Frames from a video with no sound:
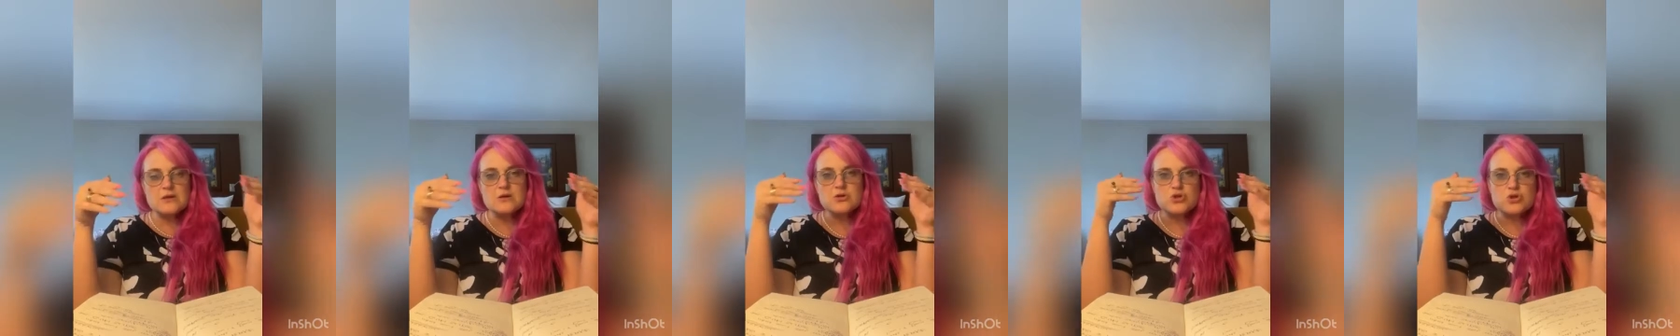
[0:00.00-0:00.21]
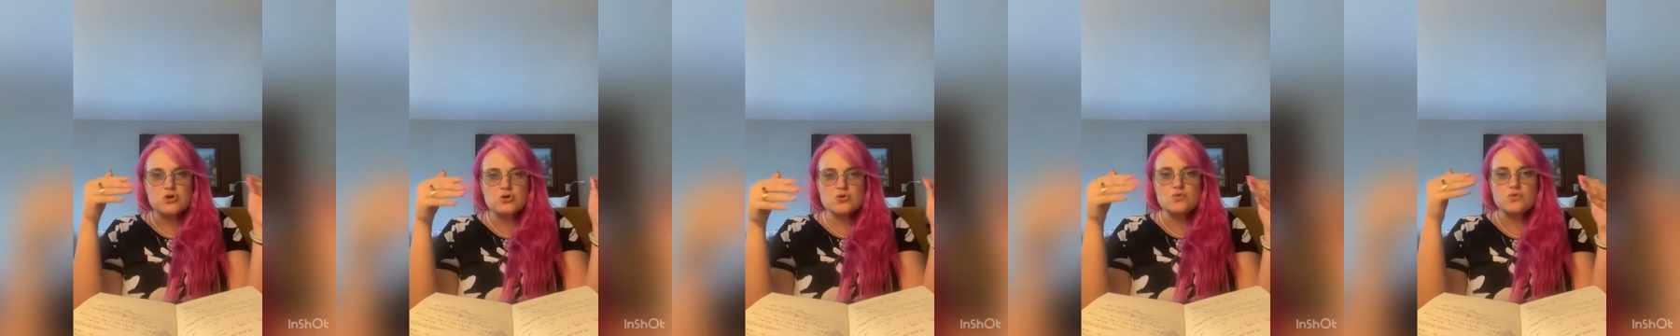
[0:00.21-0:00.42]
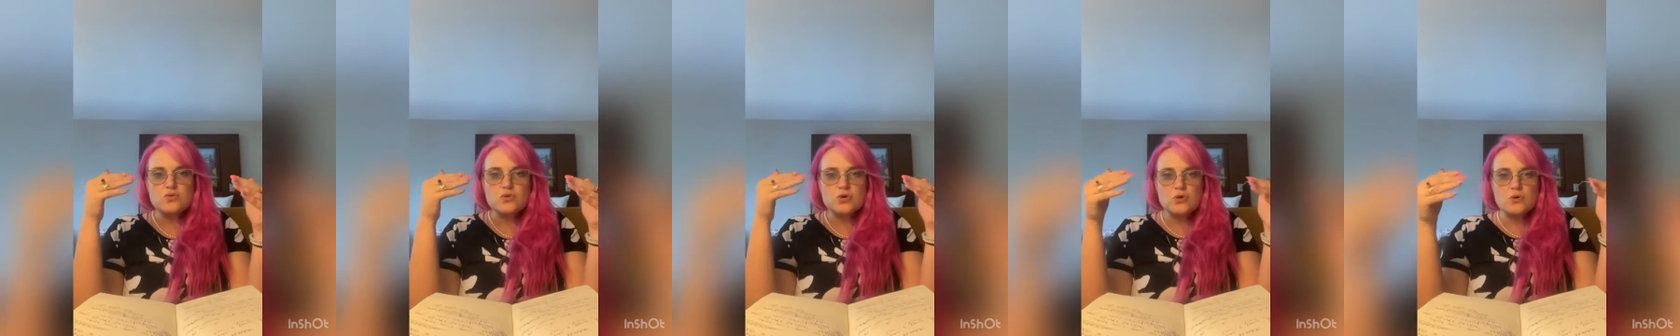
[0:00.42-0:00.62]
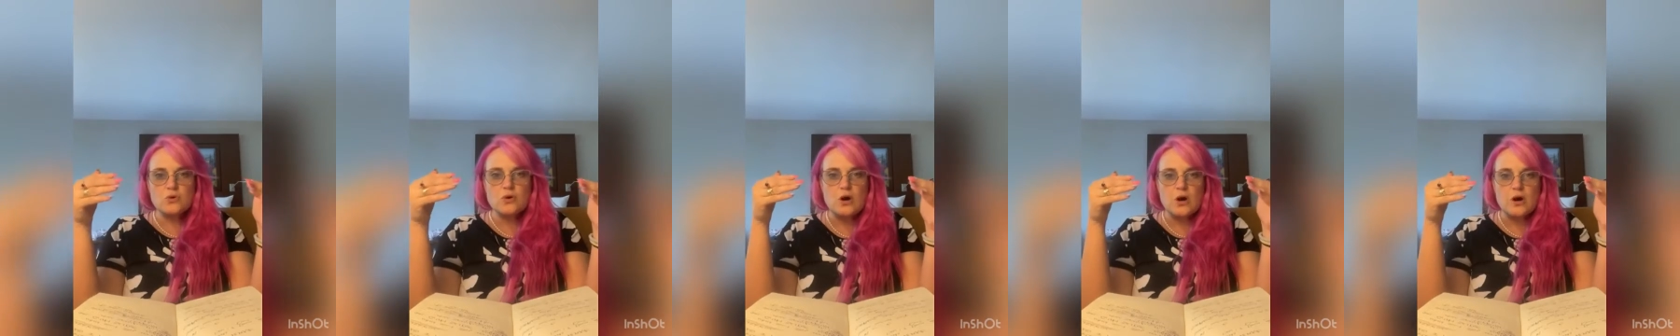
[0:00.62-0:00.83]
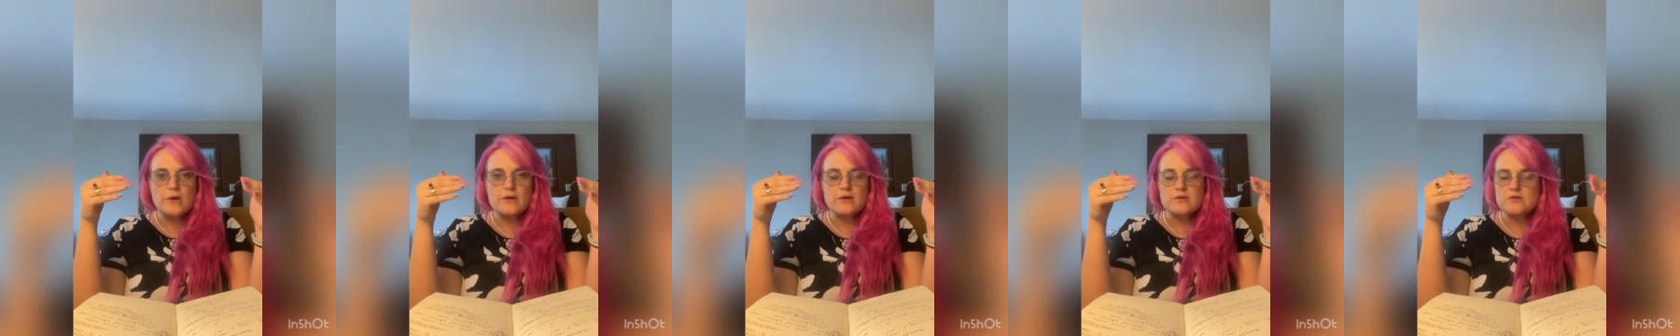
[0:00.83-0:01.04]
it to your
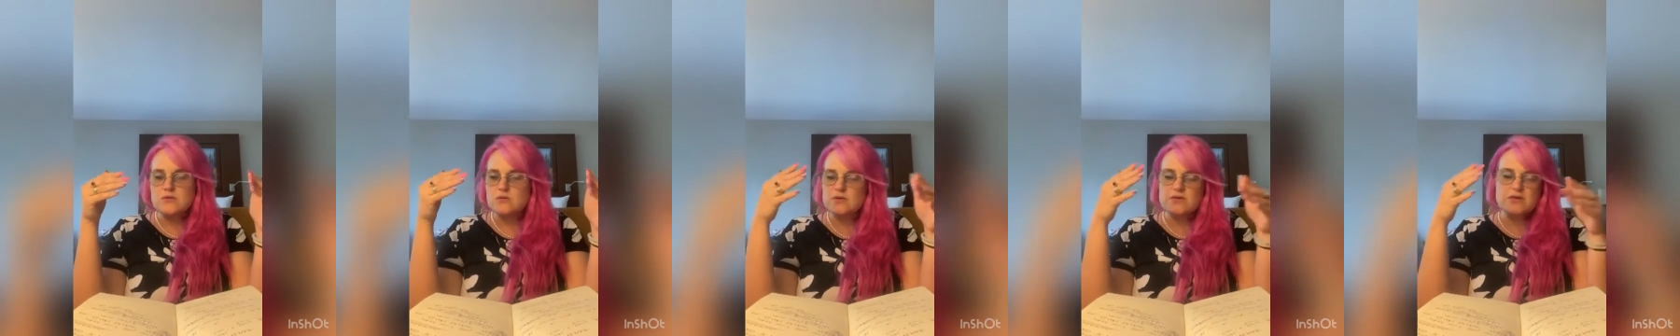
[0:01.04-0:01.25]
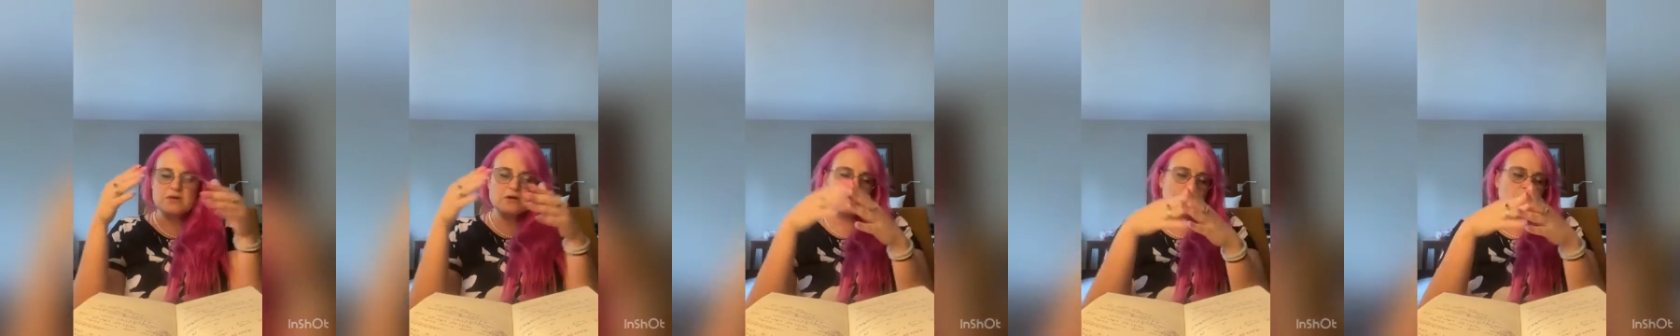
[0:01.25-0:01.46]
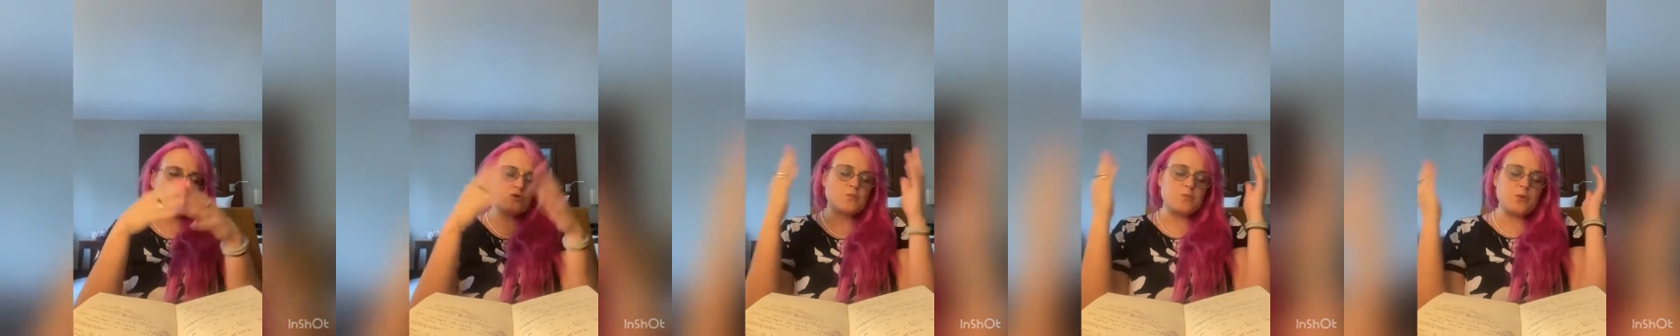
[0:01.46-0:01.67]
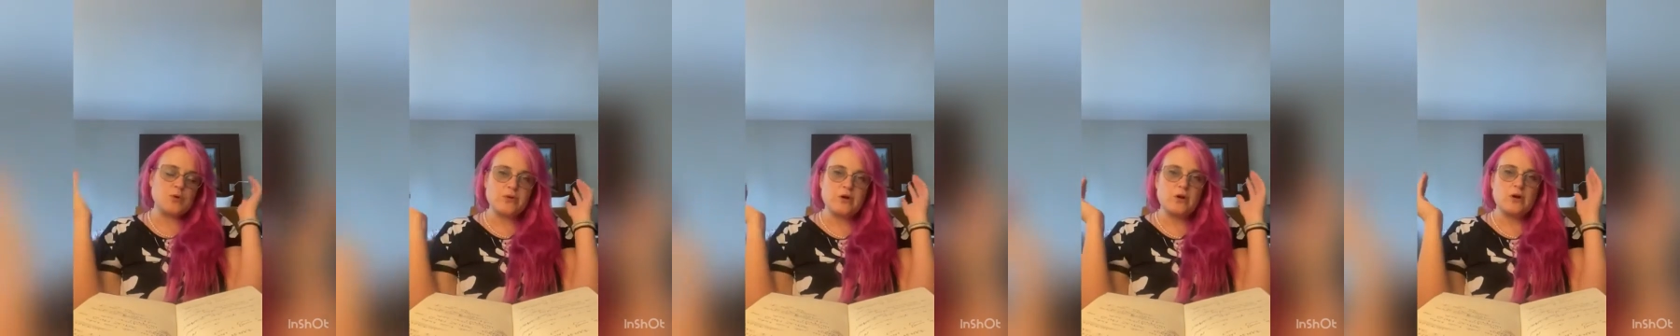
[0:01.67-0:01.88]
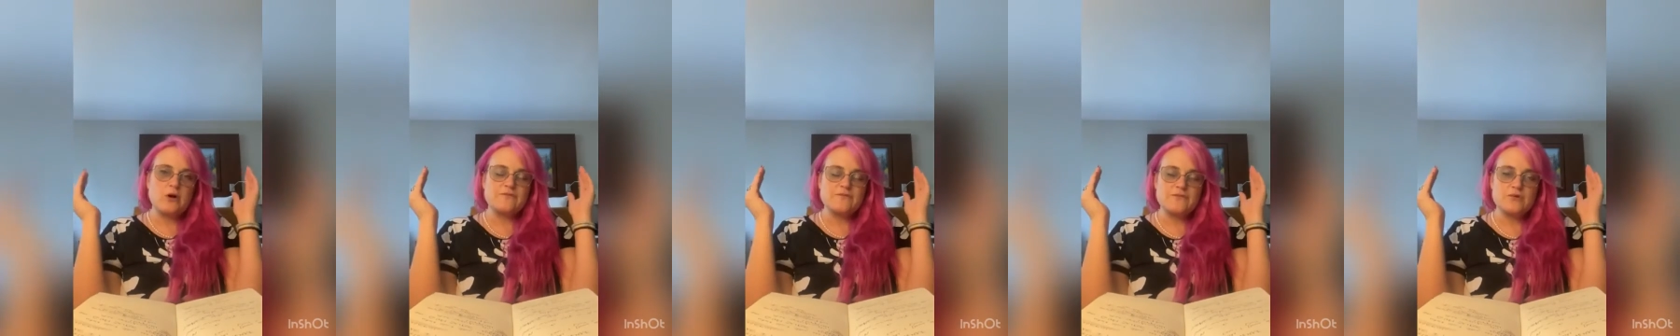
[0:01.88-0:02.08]
audience. Once again, I just pulled
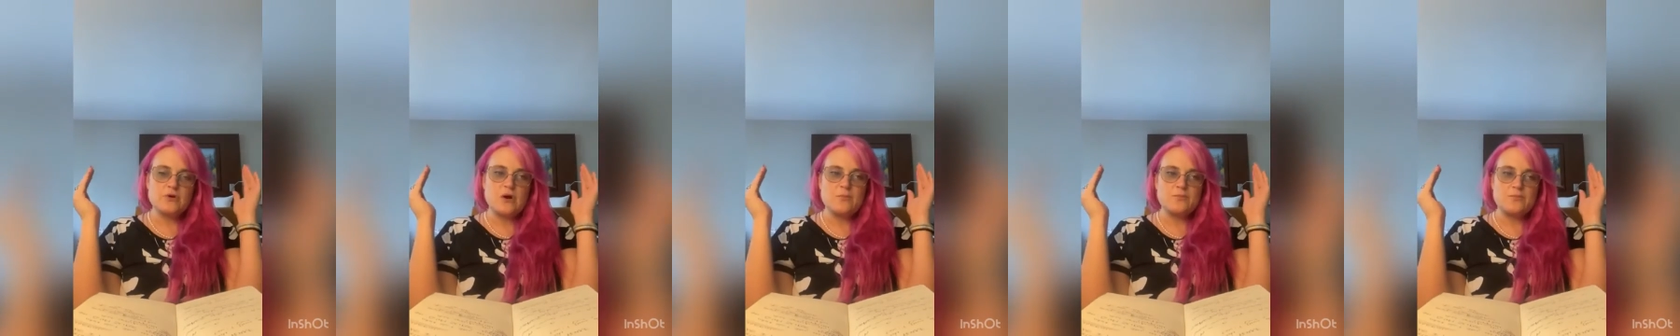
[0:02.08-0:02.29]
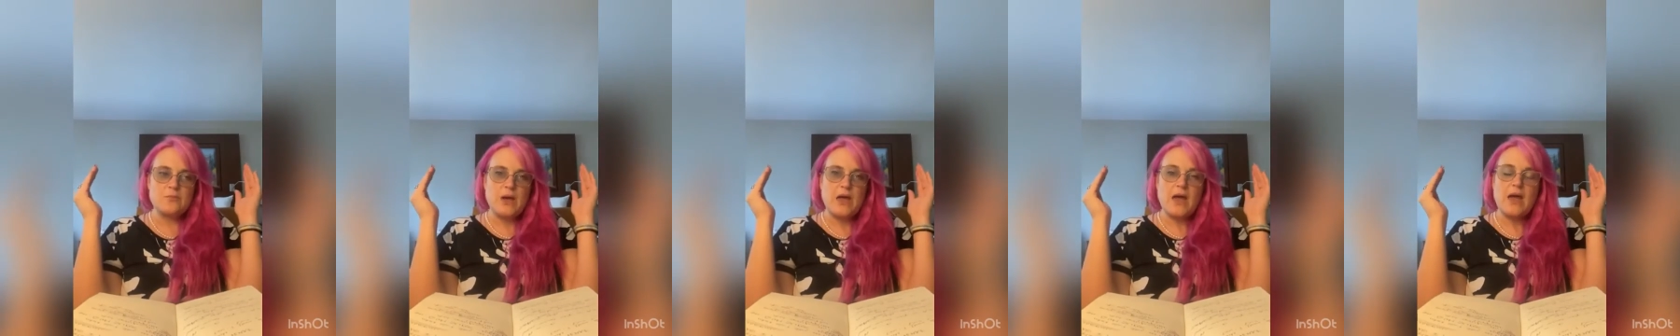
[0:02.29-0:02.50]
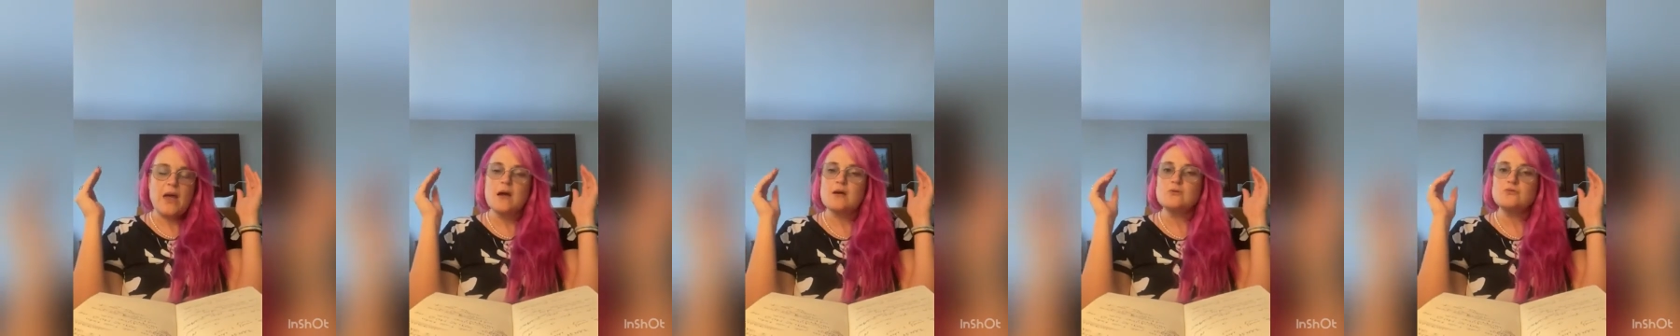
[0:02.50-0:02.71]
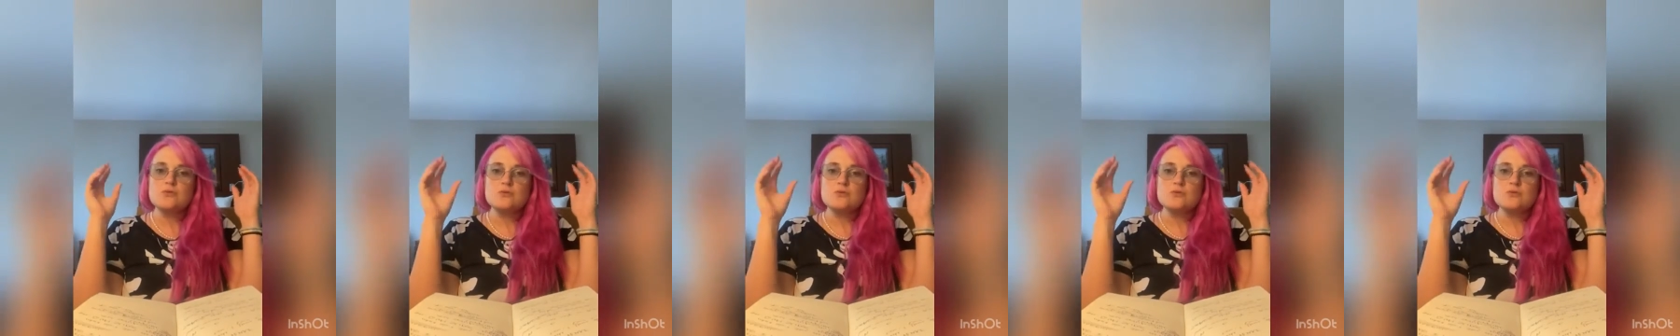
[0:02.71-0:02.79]
that off the top of my head.